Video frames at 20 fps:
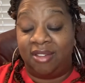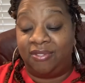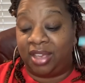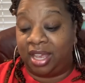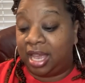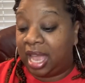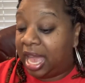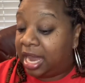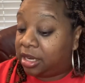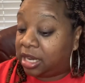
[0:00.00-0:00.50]

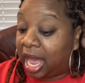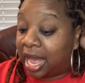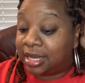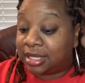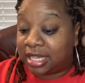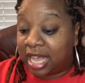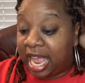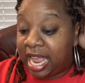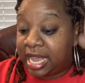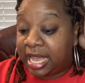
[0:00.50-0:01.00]
and not
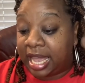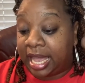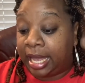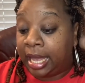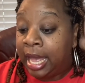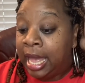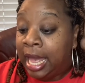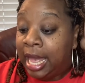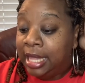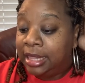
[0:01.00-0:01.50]
taking.
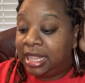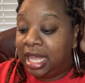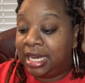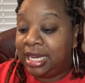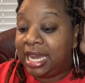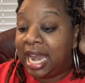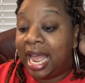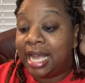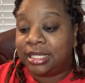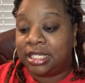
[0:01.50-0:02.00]
The
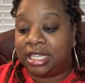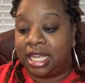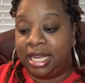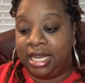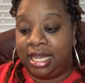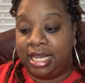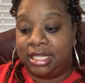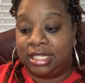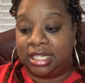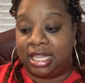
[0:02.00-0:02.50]
next thing
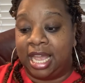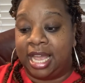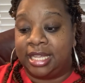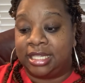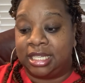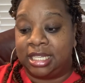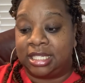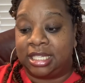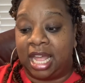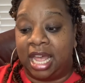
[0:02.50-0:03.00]
he
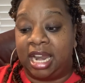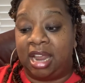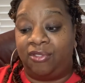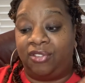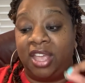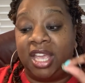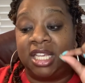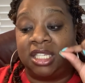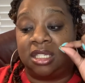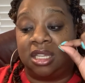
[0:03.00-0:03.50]
says is that if
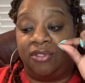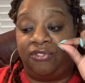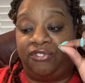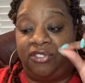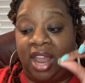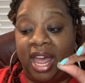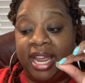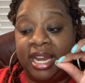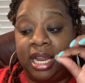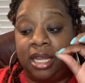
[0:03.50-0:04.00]
he's
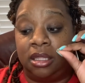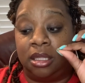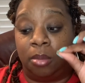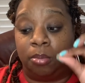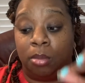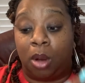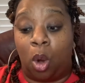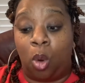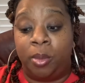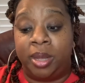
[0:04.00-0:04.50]
deflating the
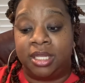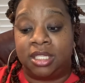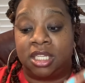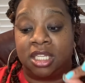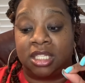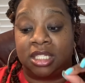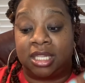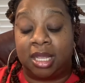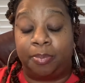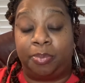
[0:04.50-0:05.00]
moment to
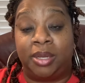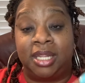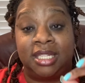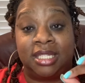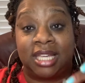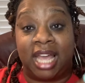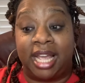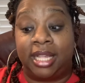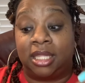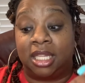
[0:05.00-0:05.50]
simply
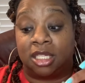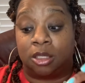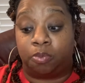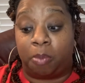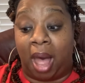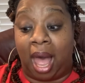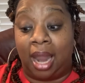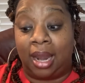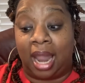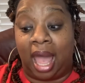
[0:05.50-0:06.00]
take the
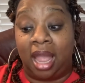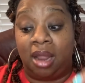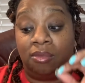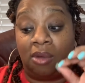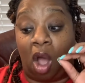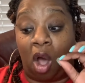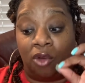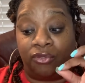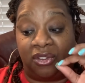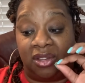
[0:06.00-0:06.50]
spotlight
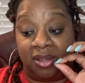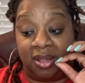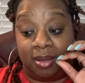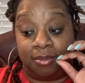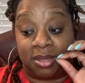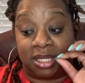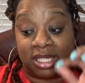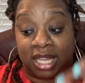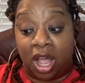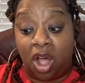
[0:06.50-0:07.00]
off of
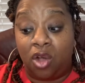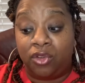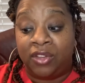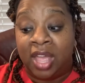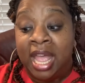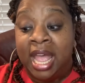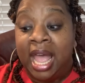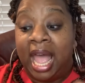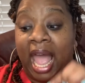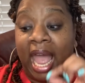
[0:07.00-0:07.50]
himself
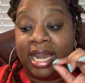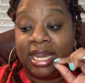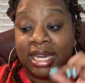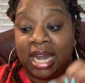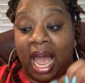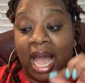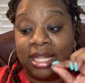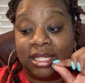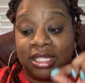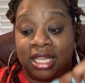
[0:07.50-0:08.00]
and
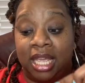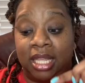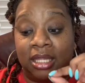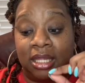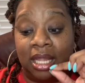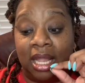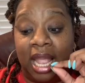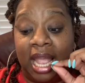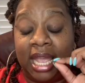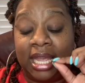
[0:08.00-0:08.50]
not take
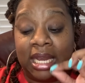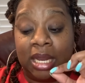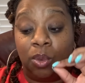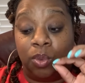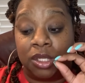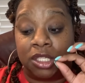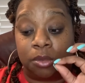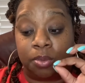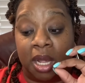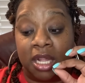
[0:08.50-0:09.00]
any
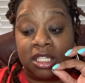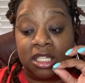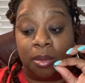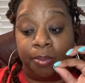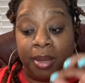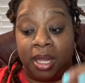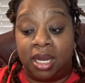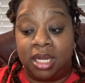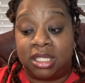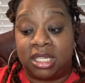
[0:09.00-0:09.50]

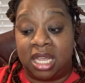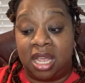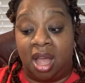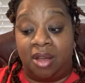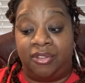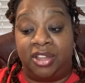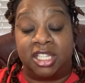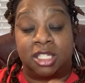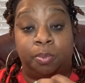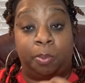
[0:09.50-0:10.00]
responsibility
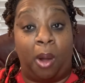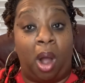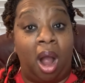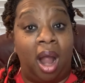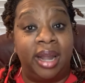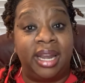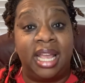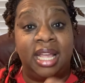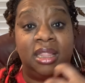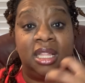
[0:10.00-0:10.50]
of his
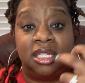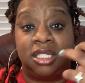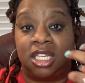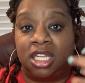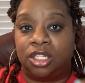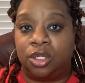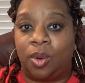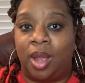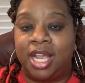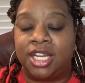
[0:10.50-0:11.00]
part in the
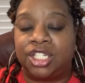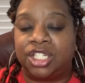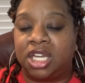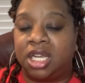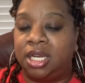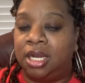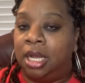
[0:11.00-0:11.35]
situation,